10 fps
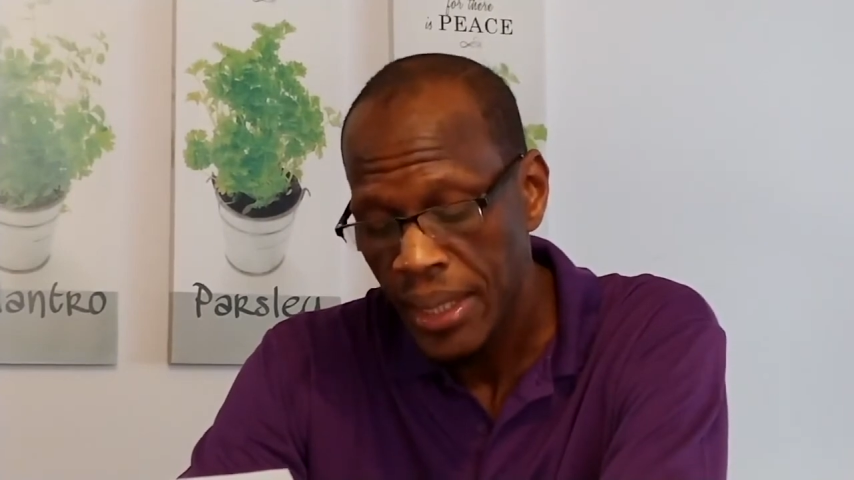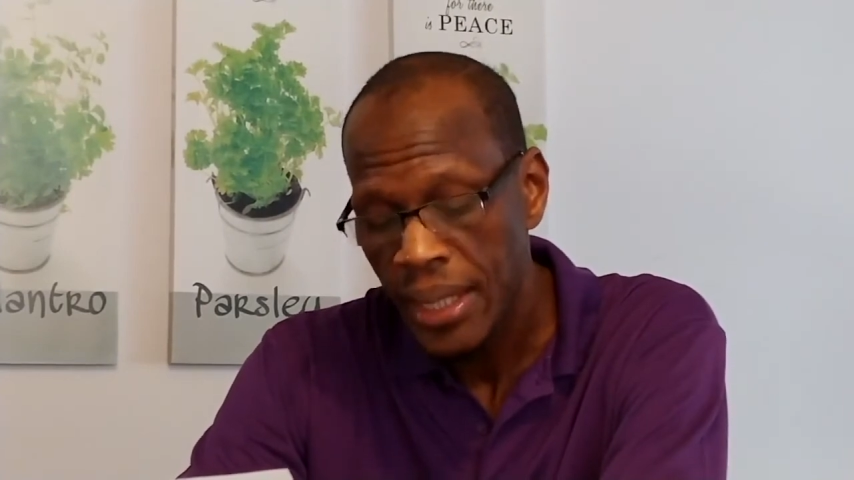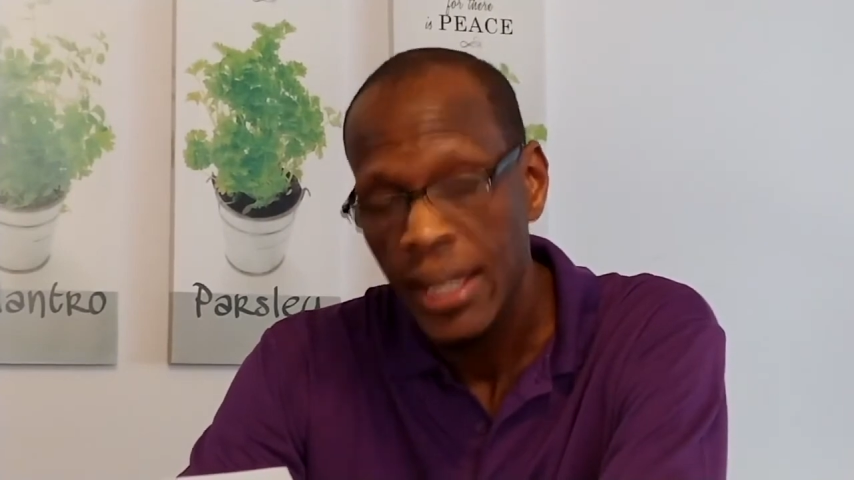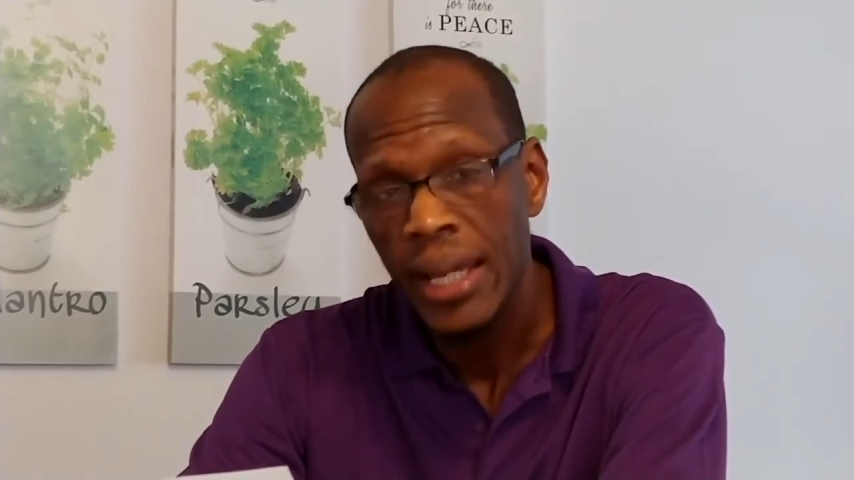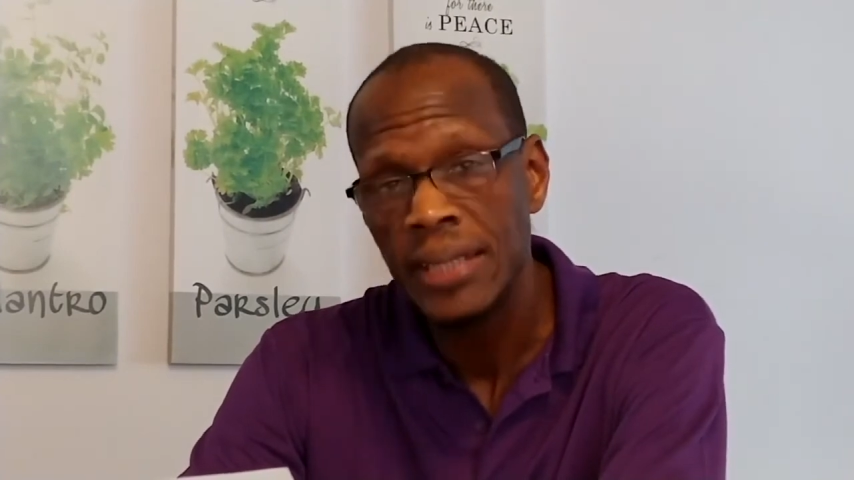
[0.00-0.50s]

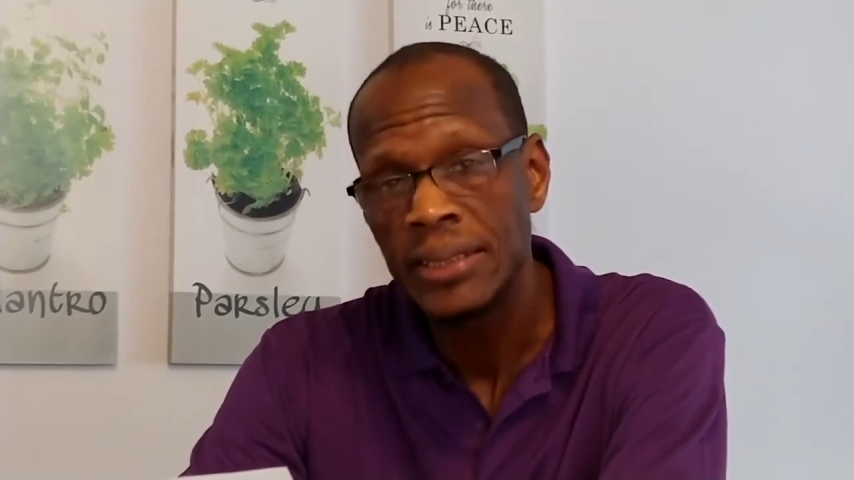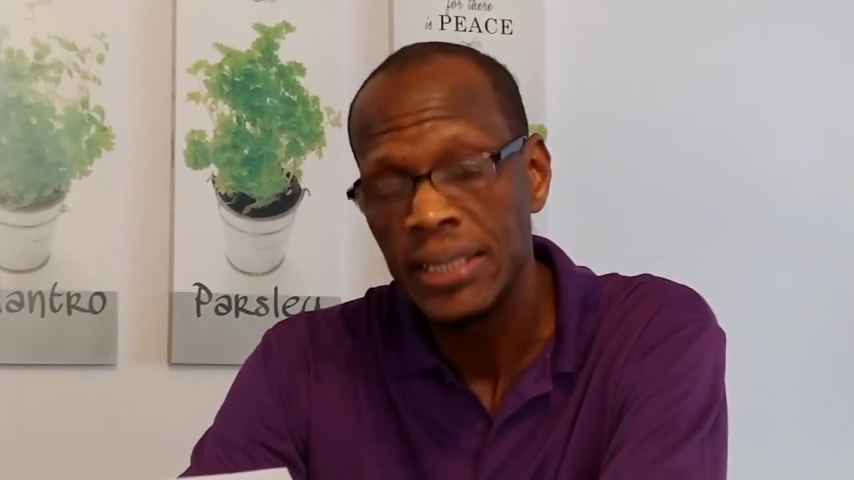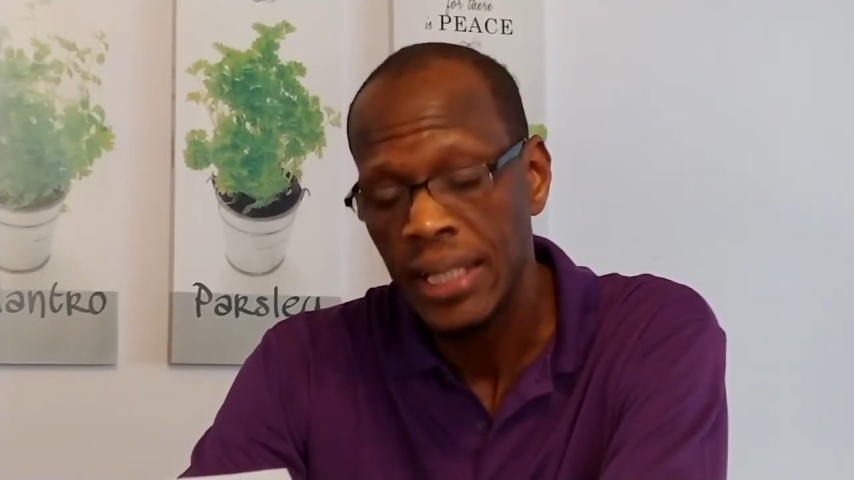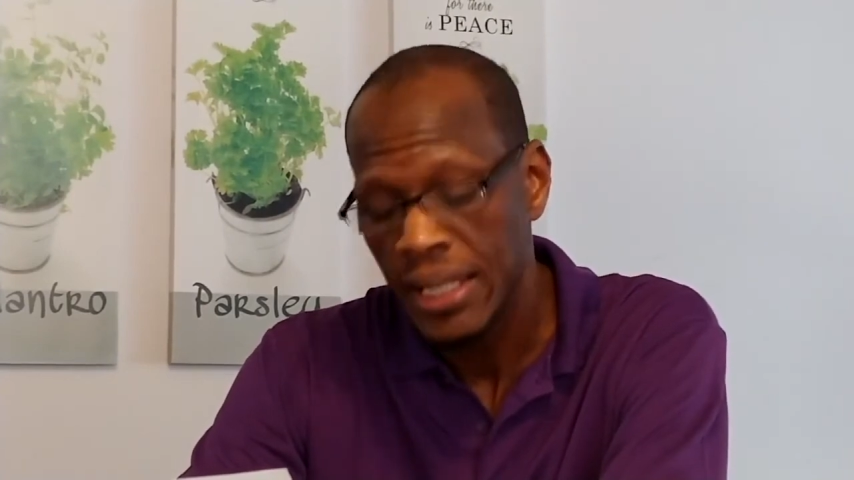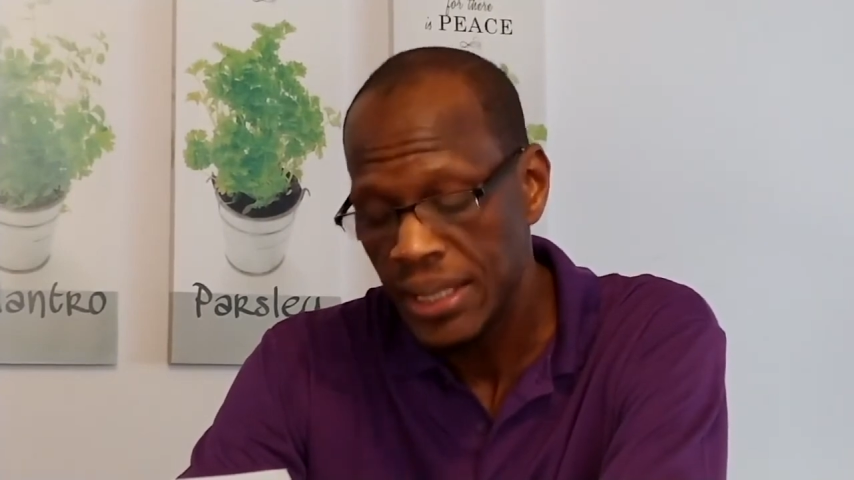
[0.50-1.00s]
As he
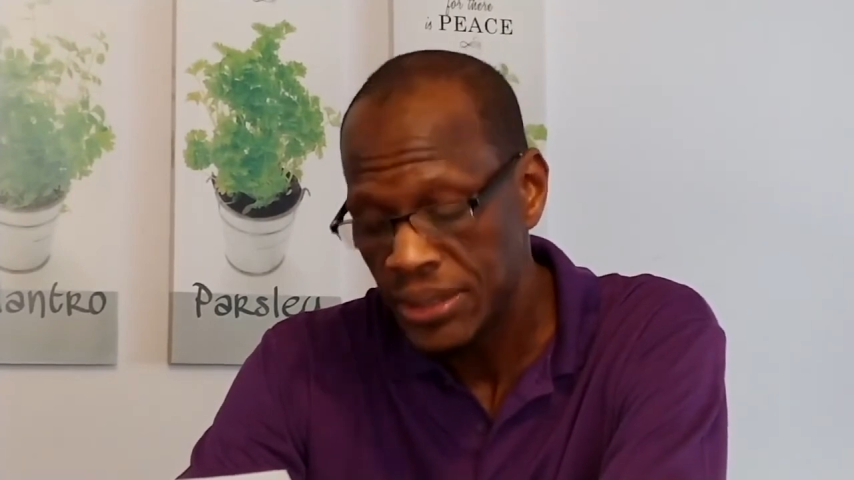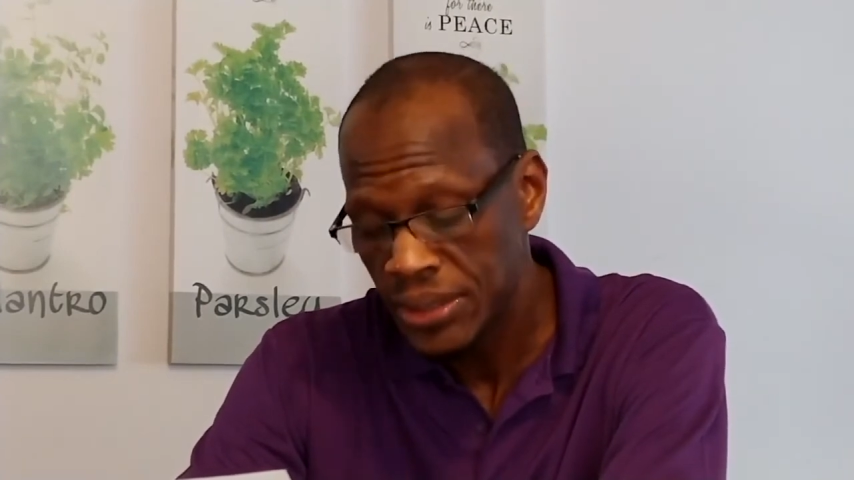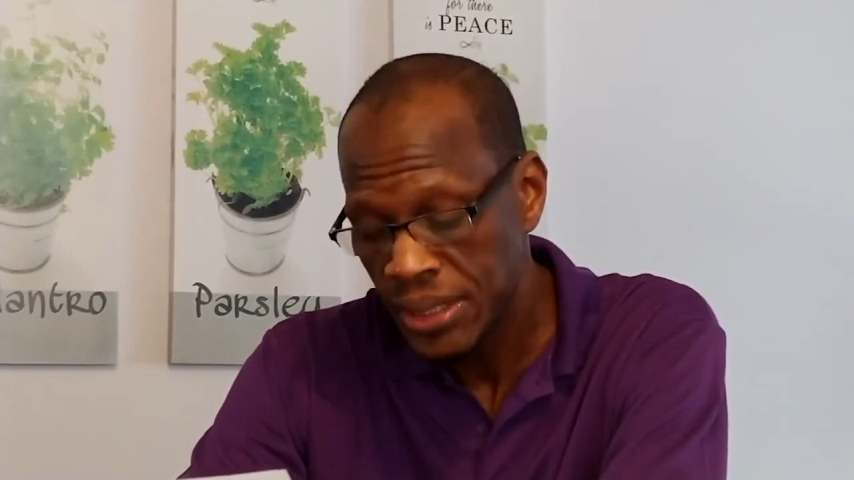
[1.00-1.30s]
aged, he